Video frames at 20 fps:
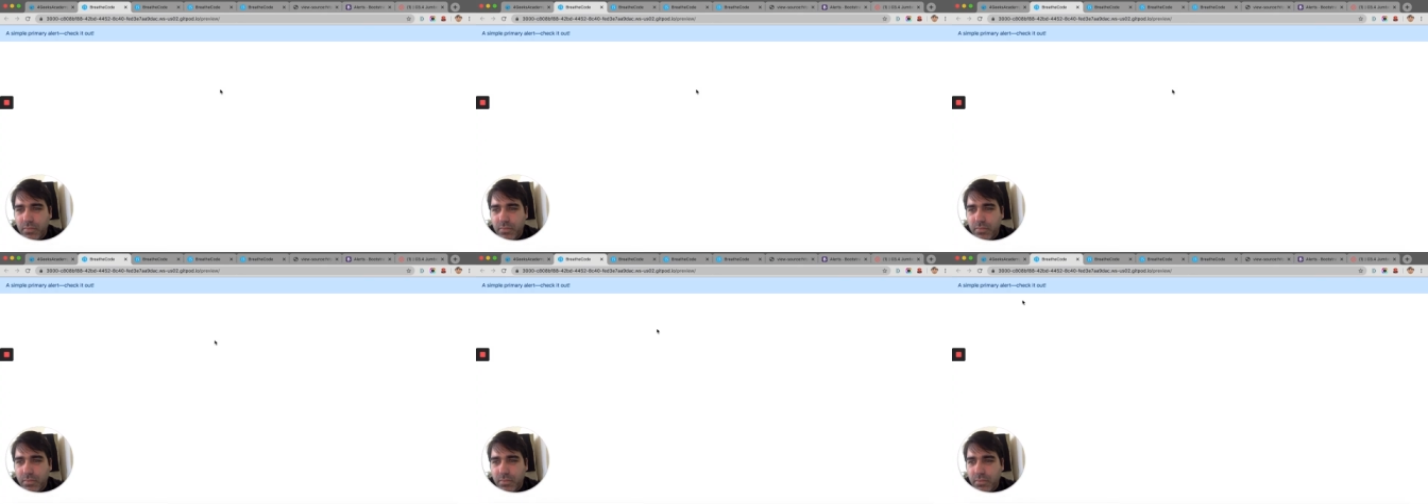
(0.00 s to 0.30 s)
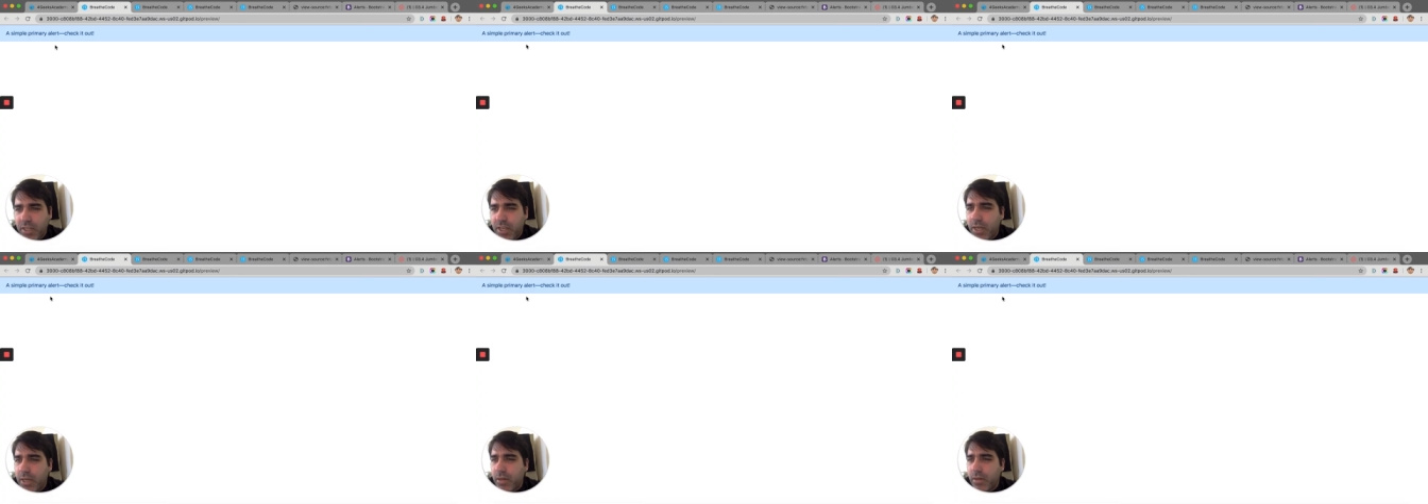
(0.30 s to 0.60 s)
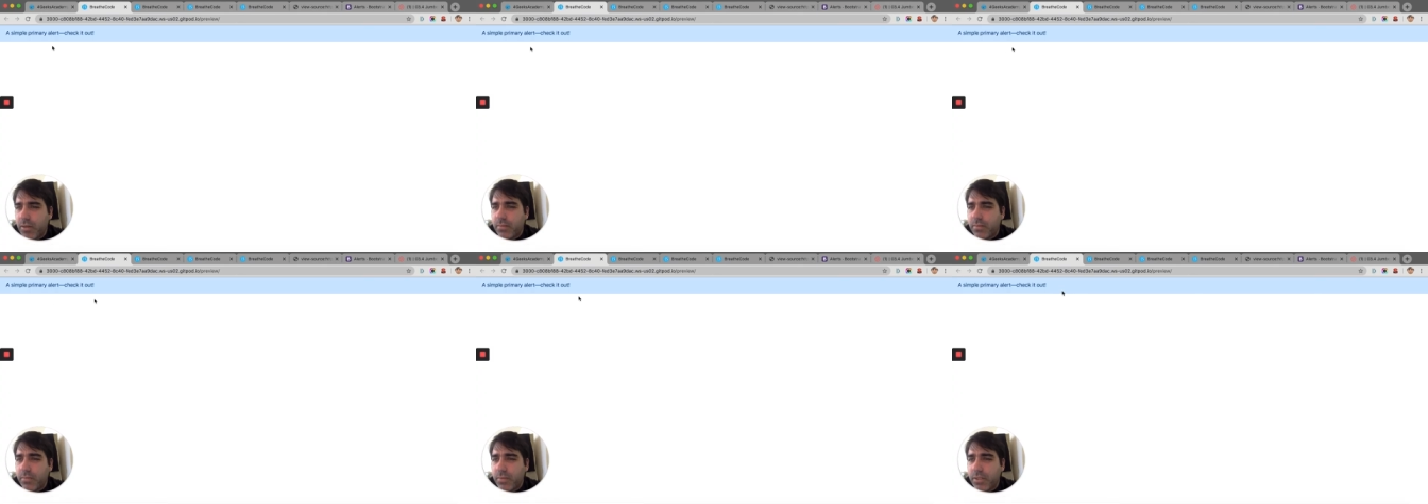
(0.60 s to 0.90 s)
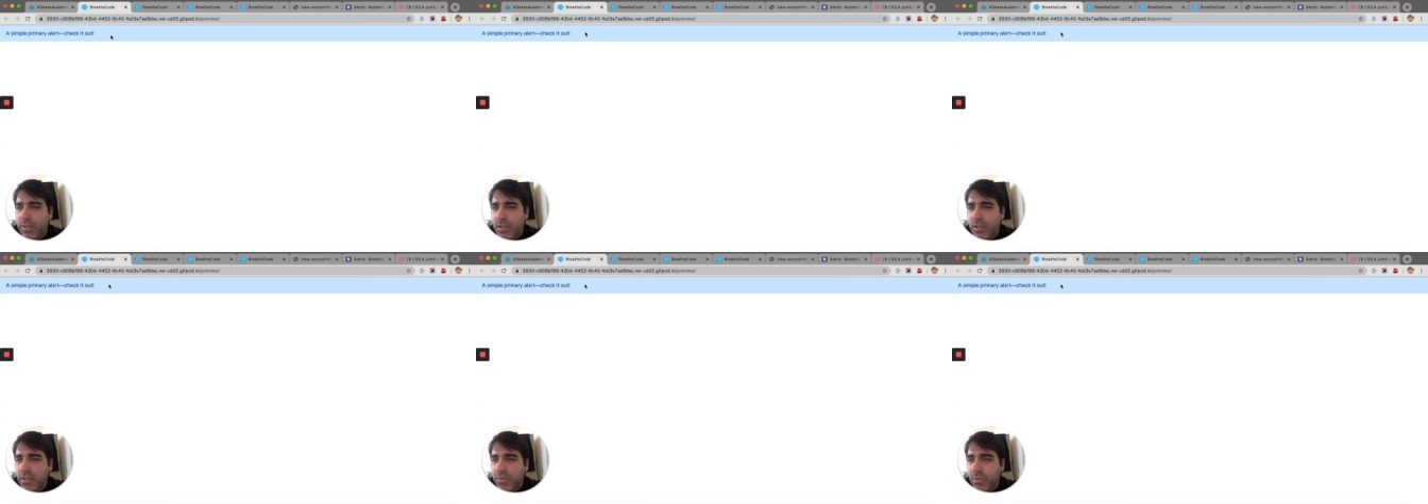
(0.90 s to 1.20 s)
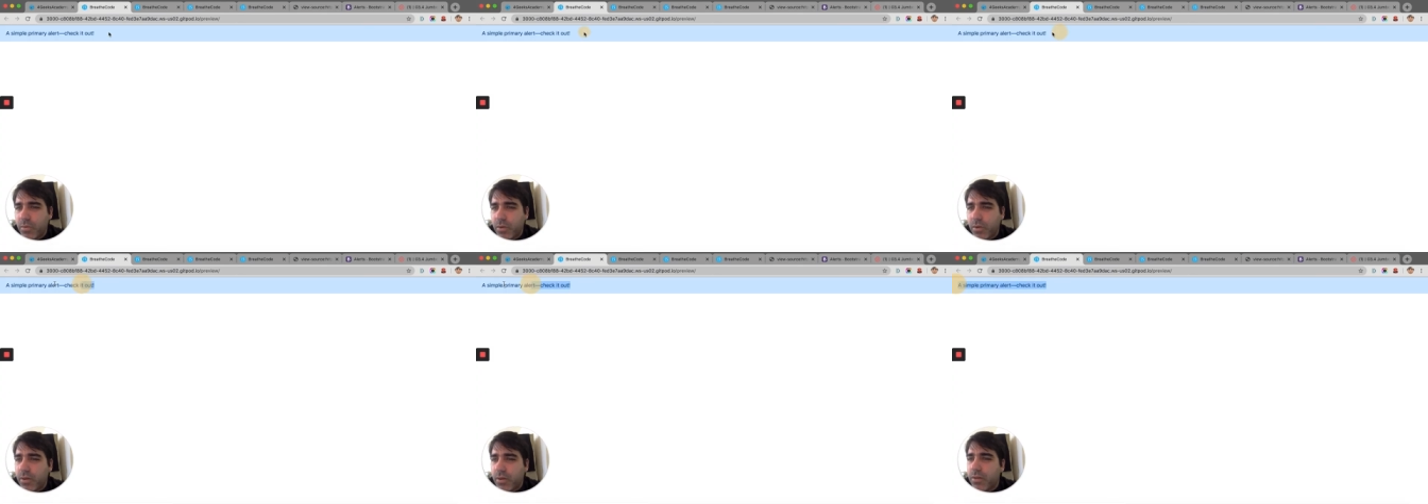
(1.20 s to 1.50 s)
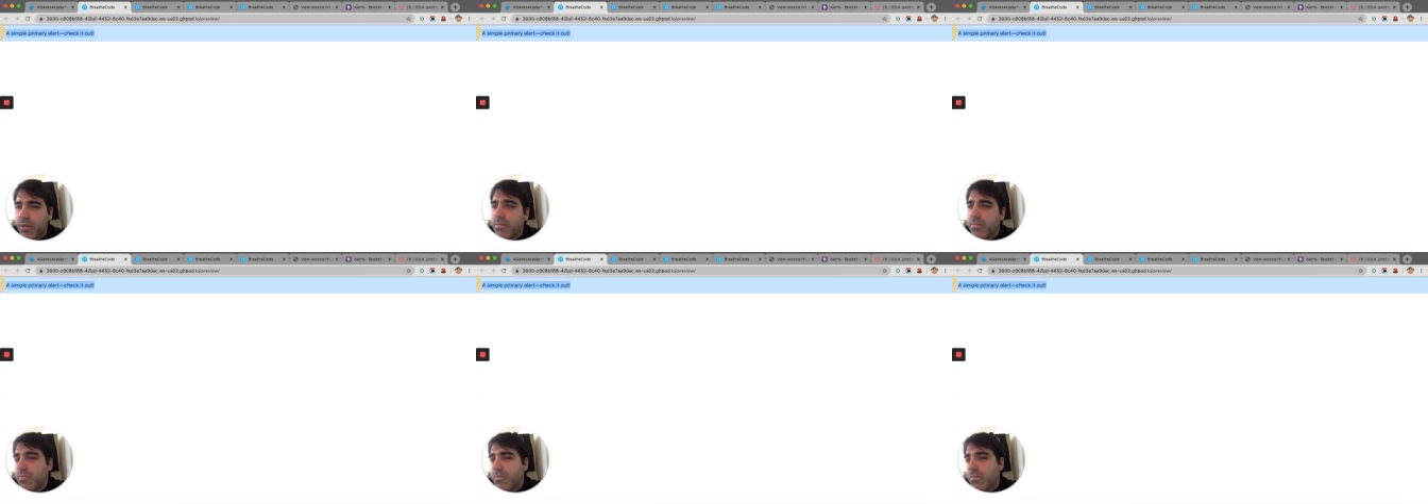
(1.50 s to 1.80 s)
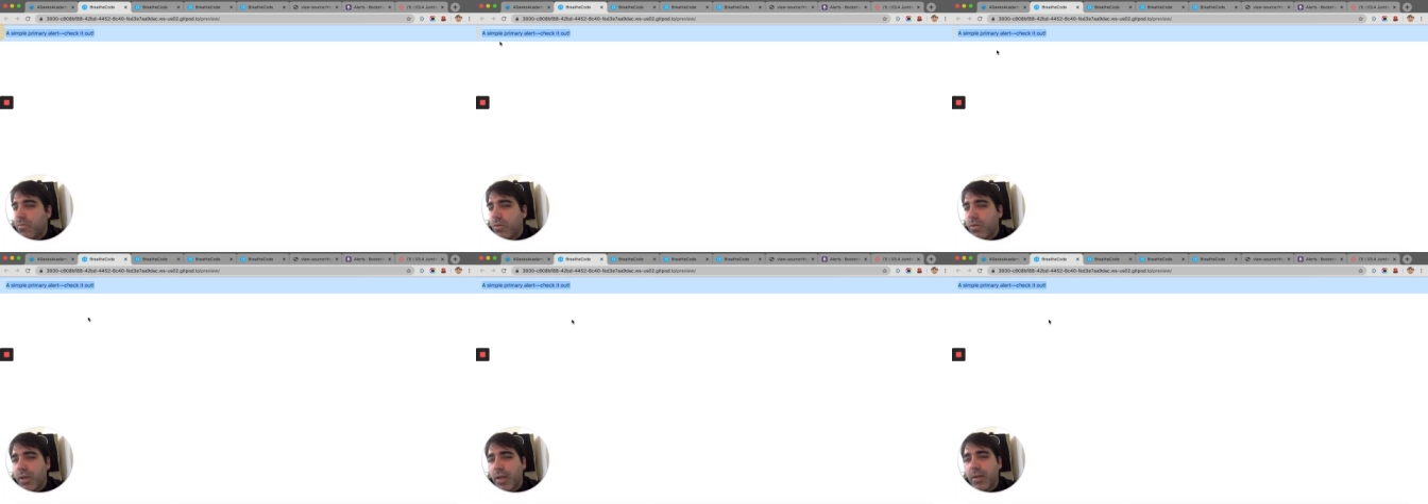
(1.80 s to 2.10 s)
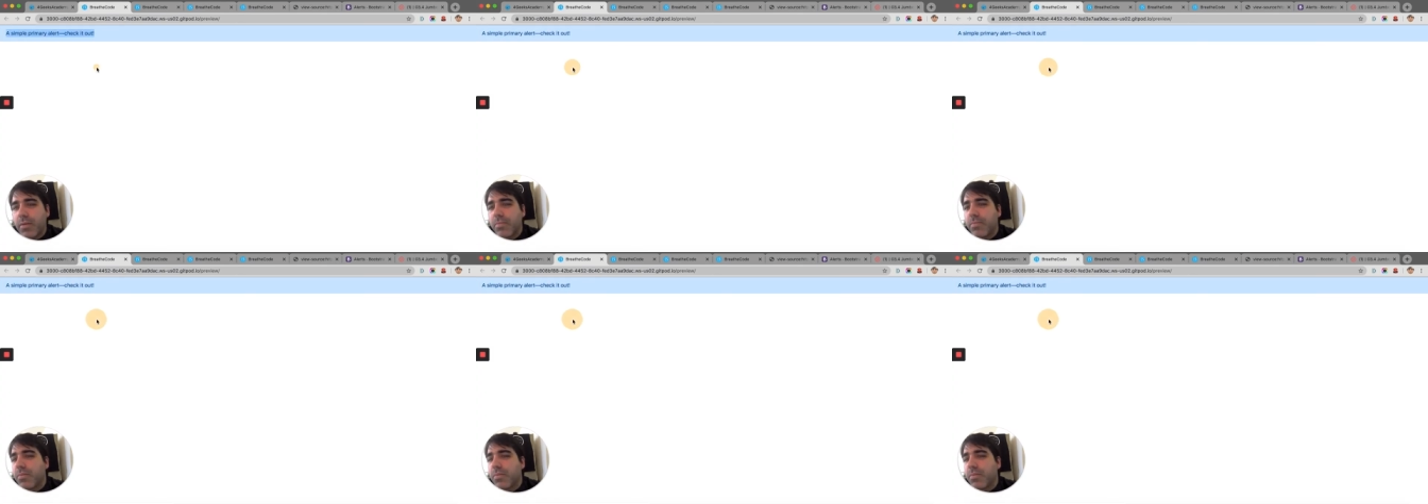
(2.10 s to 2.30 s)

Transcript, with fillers: Yeah, it does work. Okay.